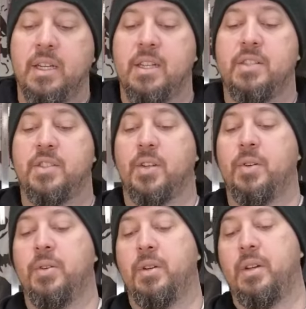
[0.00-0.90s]

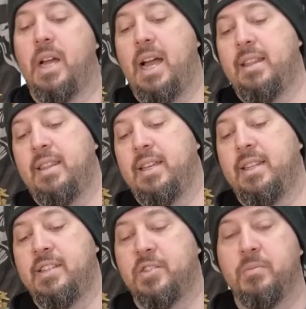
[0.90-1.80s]
So I think
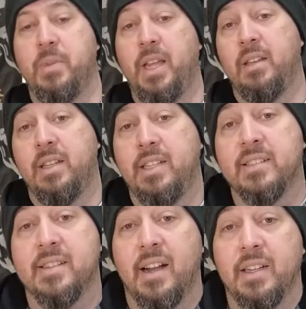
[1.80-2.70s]
these are mainly
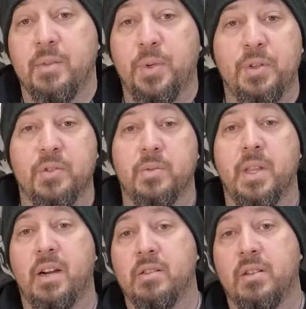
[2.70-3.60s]
designed to be used with
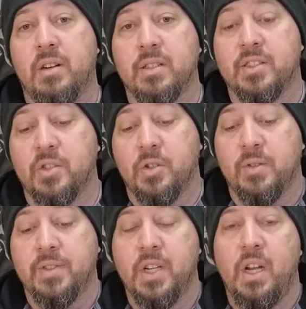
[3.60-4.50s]
alcohol
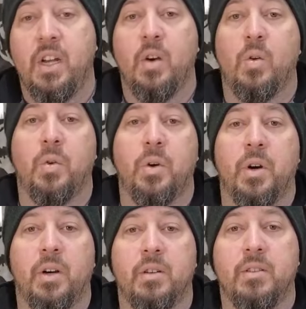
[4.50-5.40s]
stoves
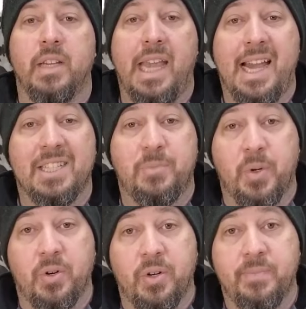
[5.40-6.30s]
or the gas
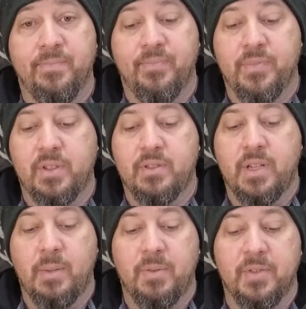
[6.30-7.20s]
burner
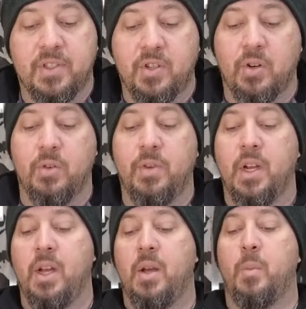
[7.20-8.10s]
type of a stove,
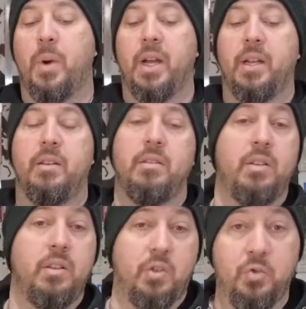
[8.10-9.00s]
but
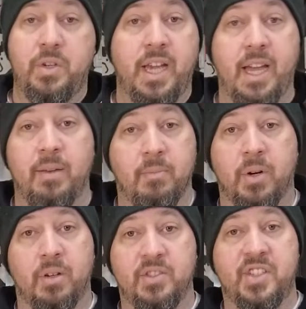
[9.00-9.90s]
you can
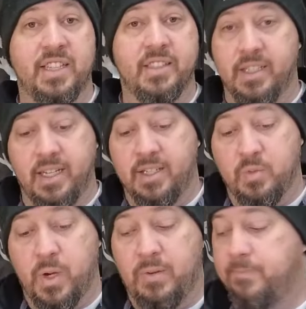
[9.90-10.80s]
burn sticks in it as
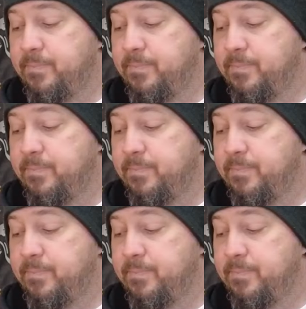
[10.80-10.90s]
well.